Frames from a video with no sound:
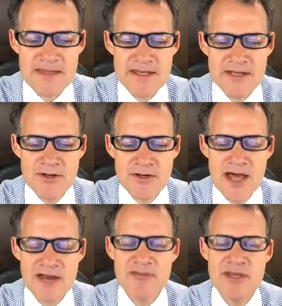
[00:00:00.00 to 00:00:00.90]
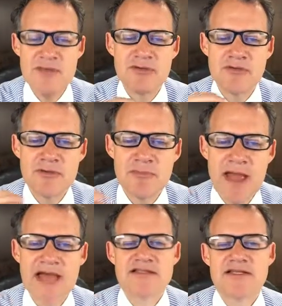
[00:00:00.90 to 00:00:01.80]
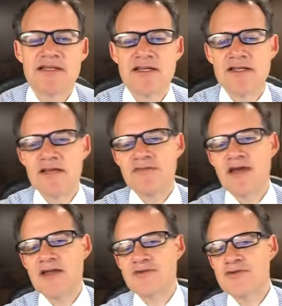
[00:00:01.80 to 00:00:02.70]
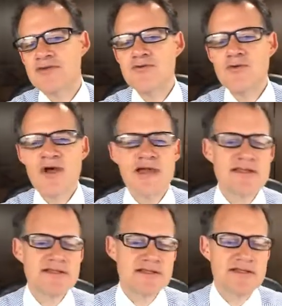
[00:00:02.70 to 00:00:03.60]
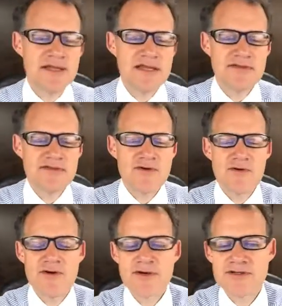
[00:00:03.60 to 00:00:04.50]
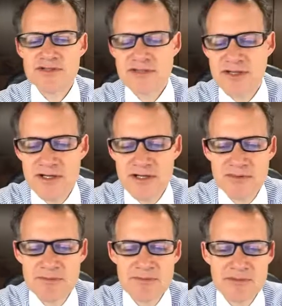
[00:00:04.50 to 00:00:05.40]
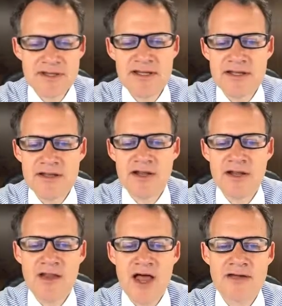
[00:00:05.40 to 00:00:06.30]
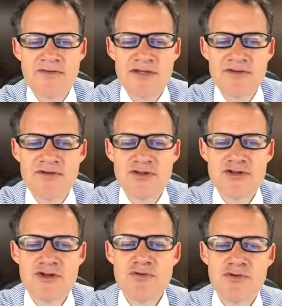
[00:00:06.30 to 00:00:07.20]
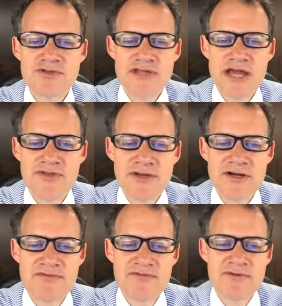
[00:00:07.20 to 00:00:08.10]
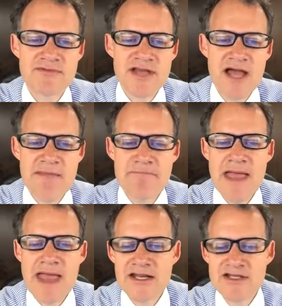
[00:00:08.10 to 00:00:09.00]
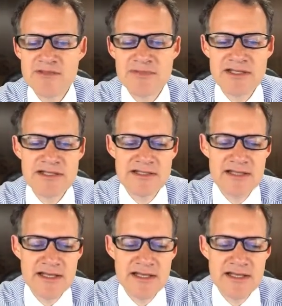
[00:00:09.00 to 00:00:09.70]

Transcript: lot of people look past it and they've got new ways, and of course there are a lot of different tools out there for time management